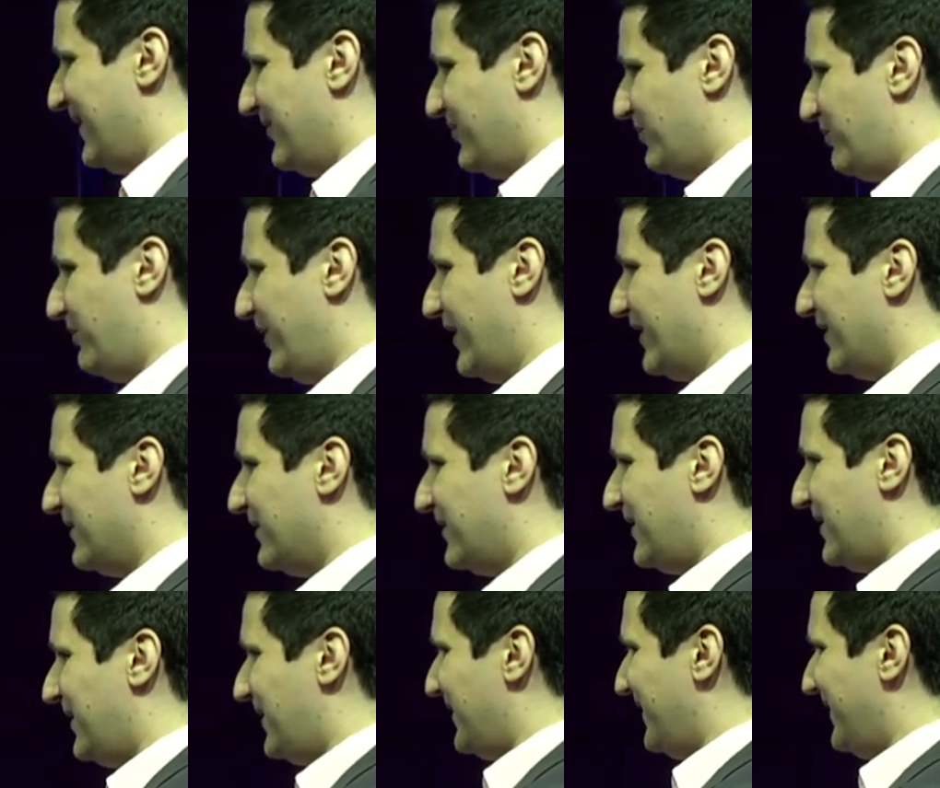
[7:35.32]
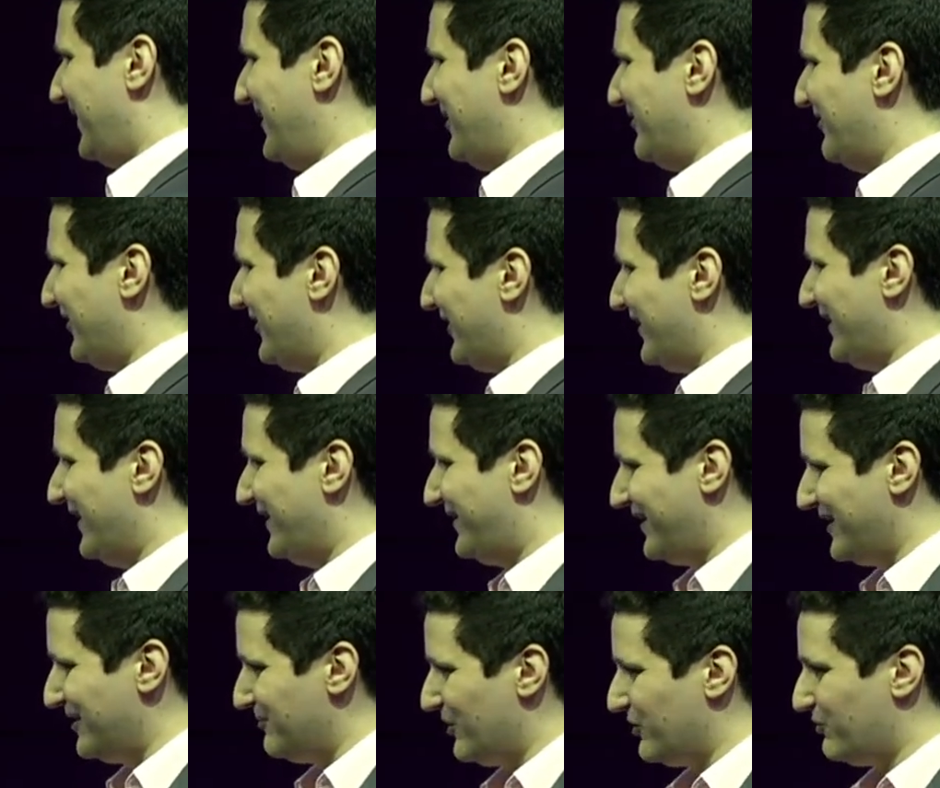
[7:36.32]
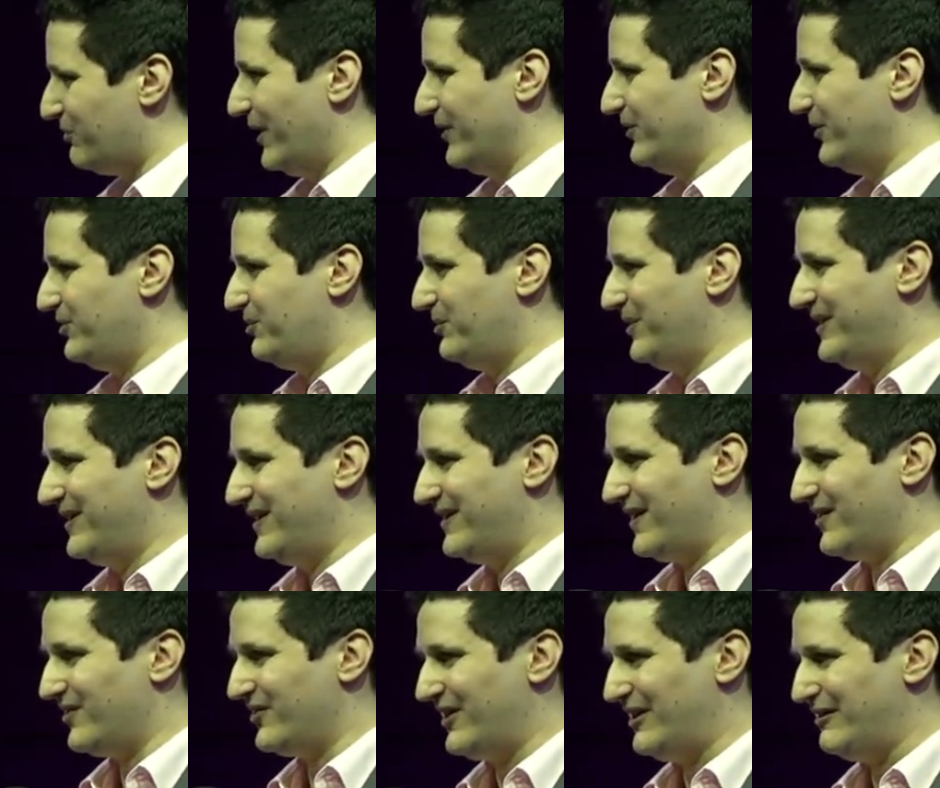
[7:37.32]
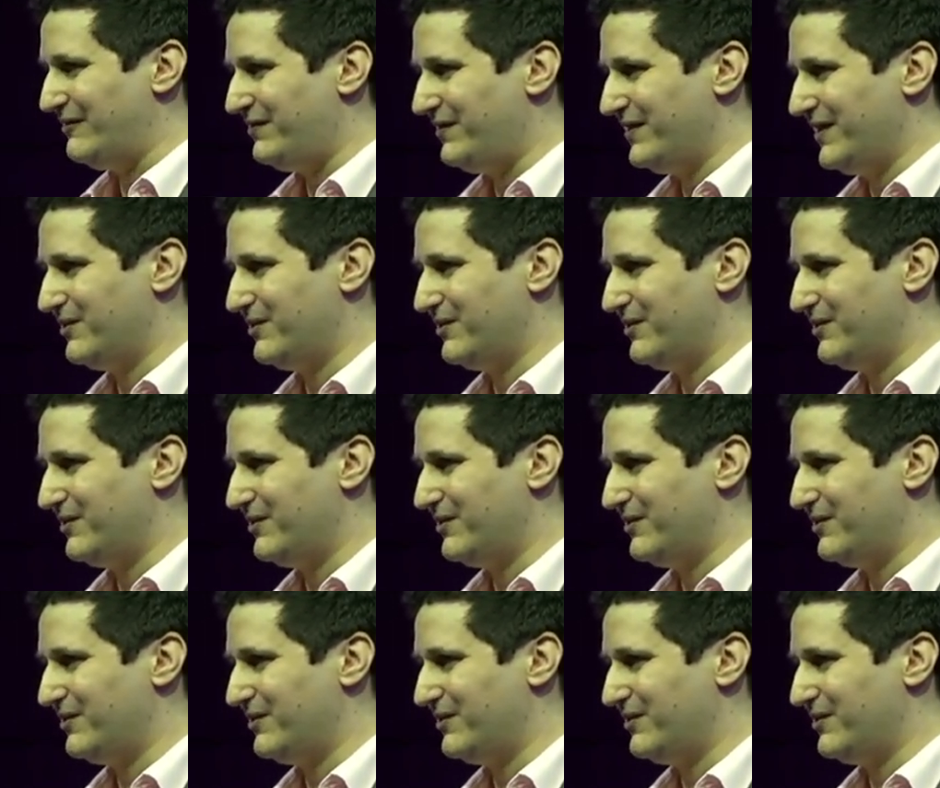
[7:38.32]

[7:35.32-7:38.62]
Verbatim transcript: So we are investigating, but we are not doing it ourselves,